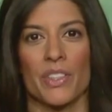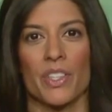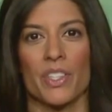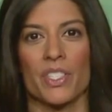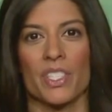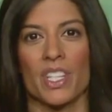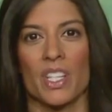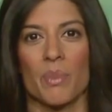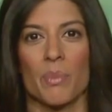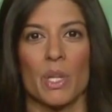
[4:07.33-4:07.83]

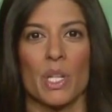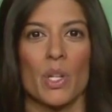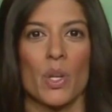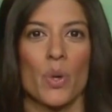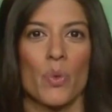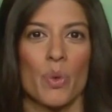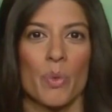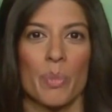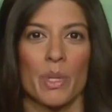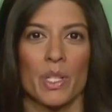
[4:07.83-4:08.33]
There's going to be
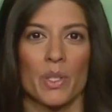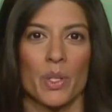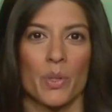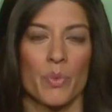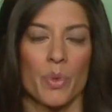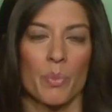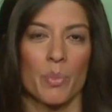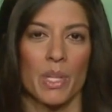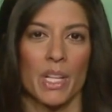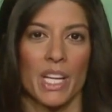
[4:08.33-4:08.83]
no repeal
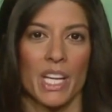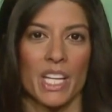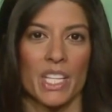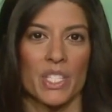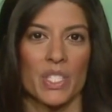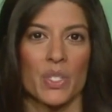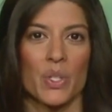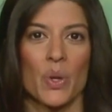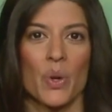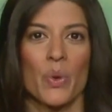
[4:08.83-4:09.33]
and
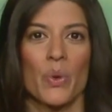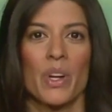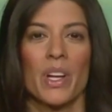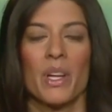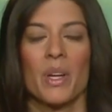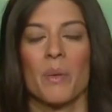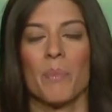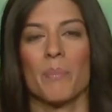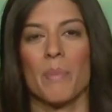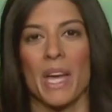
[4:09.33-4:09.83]
replace, no
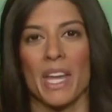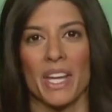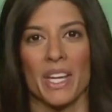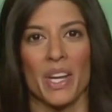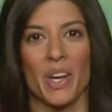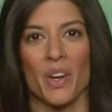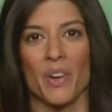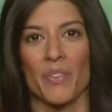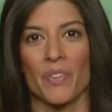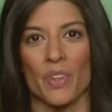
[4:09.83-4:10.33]

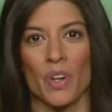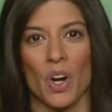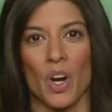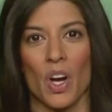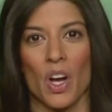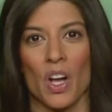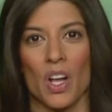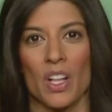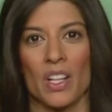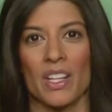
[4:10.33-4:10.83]
Medicare for
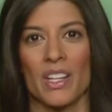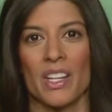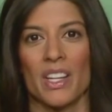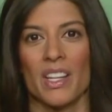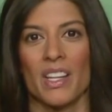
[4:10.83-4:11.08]
all.